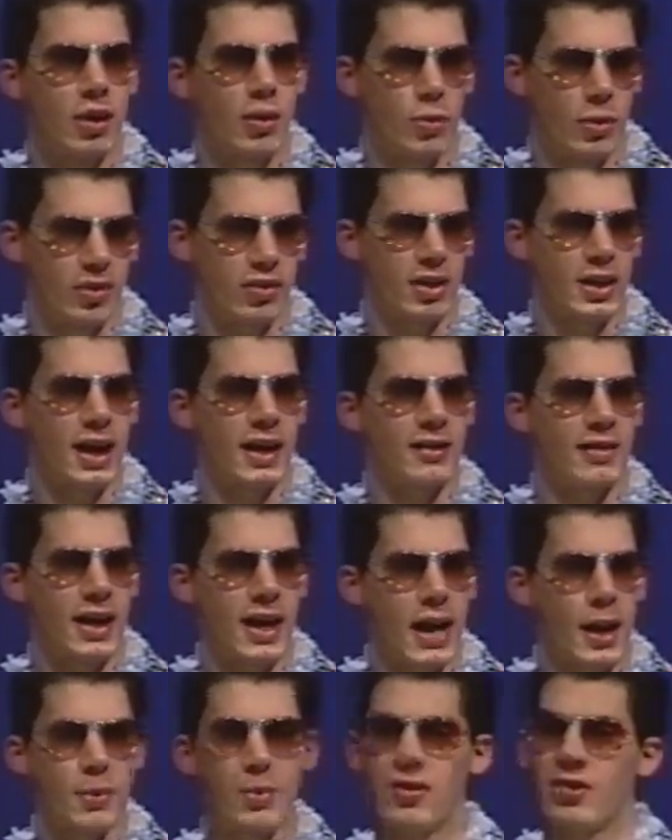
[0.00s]
We still got
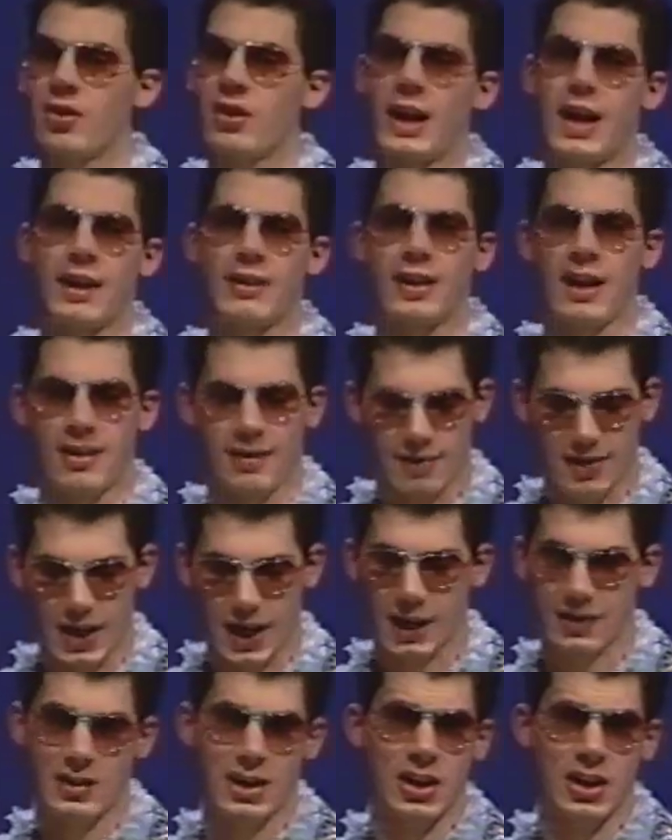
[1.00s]
time. We still got 10 seconds.